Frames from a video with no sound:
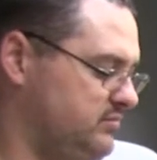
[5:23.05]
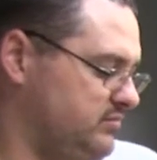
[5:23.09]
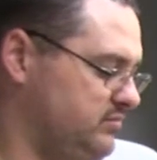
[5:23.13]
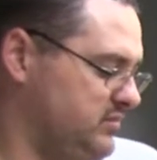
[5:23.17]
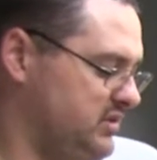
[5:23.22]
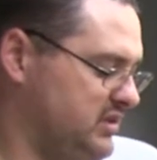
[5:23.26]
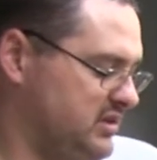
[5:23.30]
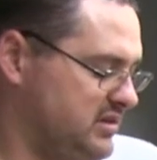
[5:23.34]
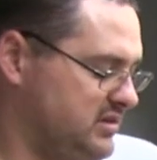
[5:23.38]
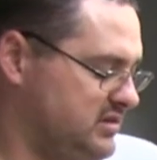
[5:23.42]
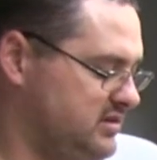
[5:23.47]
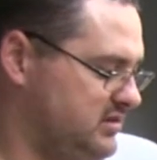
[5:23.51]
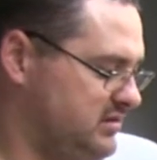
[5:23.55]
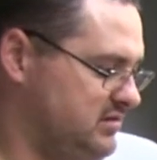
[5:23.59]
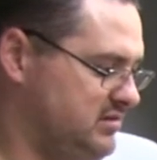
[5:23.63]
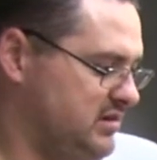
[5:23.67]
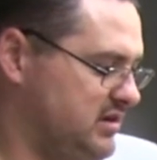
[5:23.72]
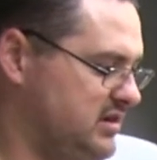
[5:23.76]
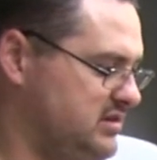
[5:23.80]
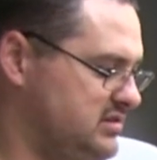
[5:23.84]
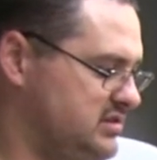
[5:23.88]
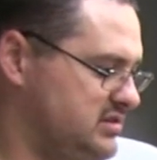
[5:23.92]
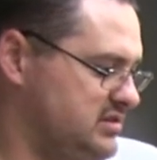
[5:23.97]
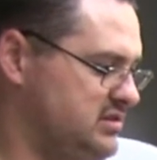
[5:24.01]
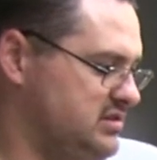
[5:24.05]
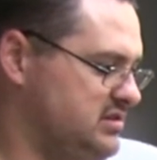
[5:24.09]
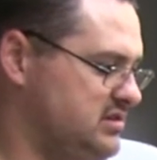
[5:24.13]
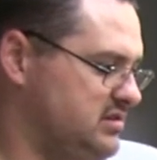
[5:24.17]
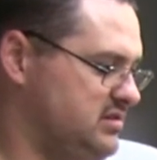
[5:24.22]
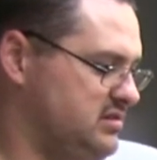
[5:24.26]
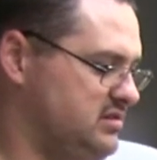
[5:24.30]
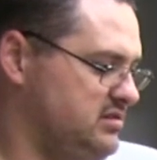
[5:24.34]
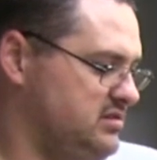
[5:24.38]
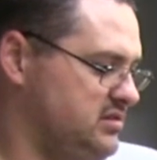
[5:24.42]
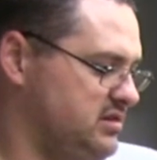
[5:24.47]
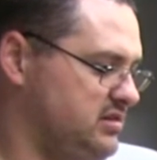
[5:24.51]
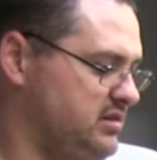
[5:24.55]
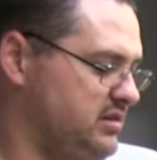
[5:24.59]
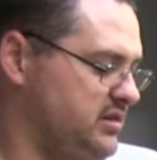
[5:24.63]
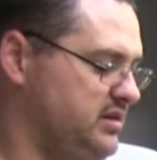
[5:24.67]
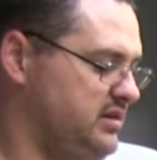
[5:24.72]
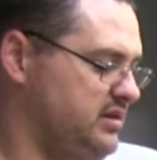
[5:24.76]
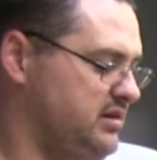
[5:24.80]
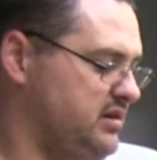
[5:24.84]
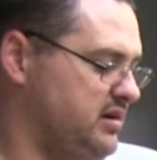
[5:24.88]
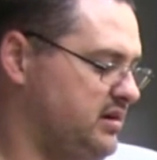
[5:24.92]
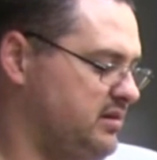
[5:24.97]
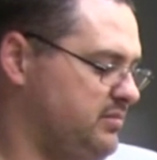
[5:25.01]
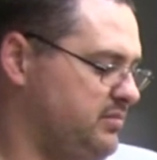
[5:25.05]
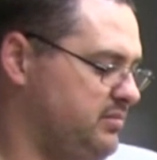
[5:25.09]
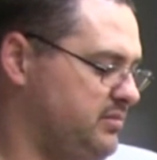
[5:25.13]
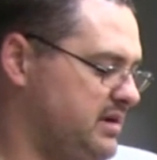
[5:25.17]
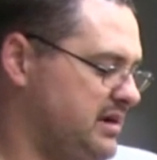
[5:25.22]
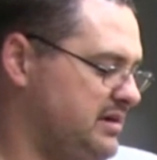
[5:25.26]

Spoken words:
Nothing crazy, just to clean it up.